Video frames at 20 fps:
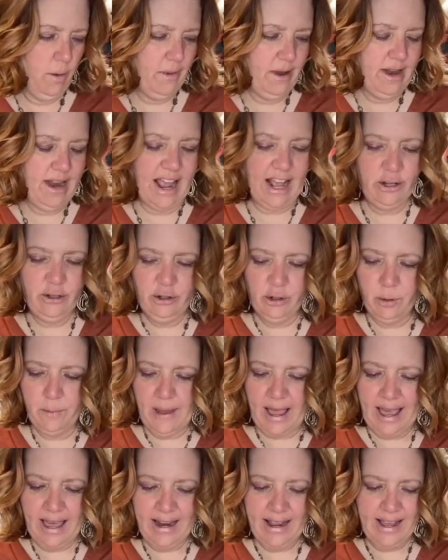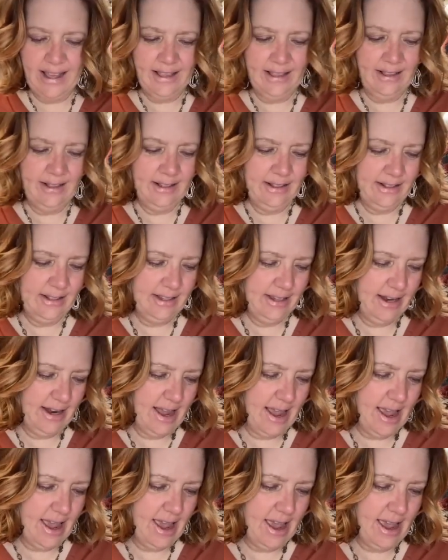warm and natural batting
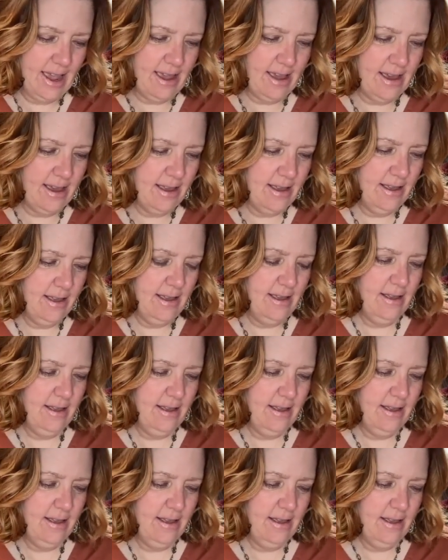today